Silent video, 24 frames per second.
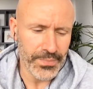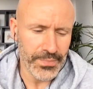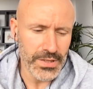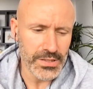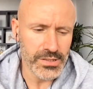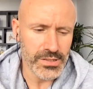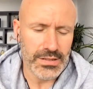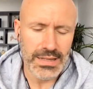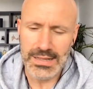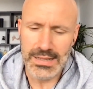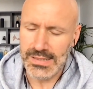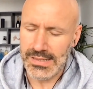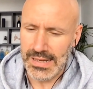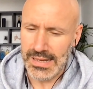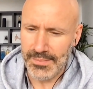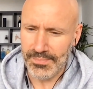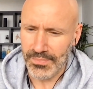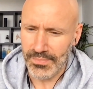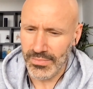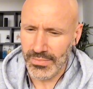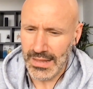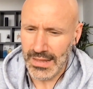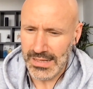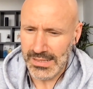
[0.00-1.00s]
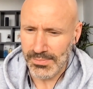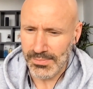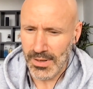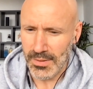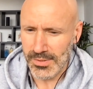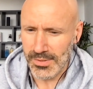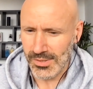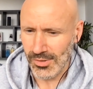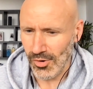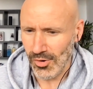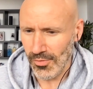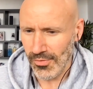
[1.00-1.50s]
So that's it. That's my
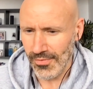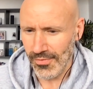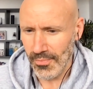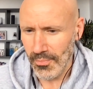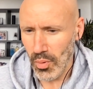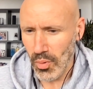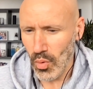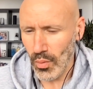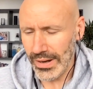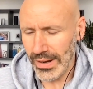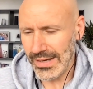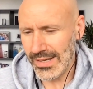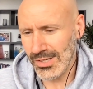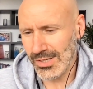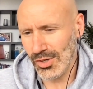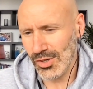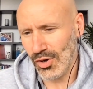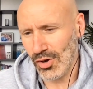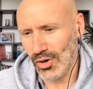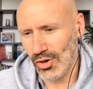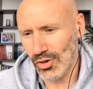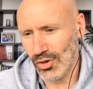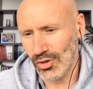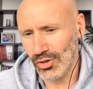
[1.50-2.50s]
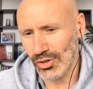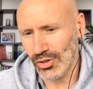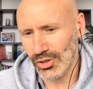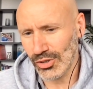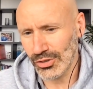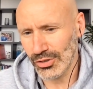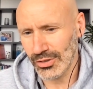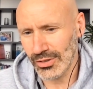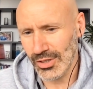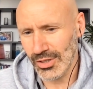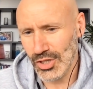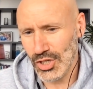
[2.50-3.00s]
sort of points
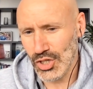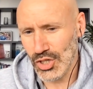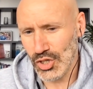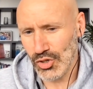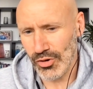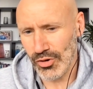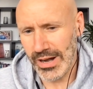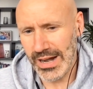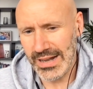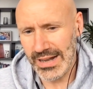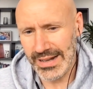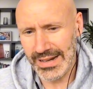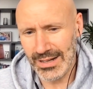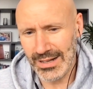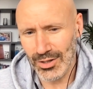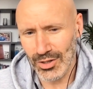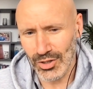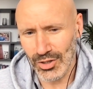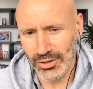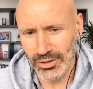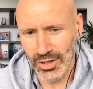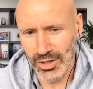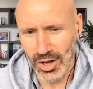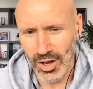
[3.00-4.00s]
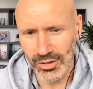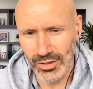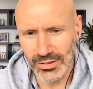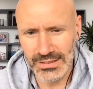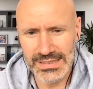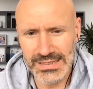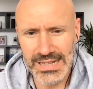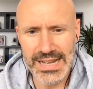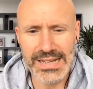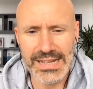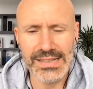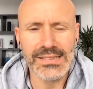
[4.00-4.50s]
on training on
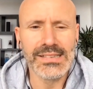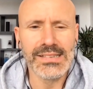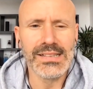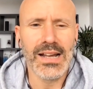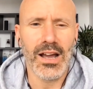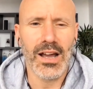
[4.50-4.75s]
holiday.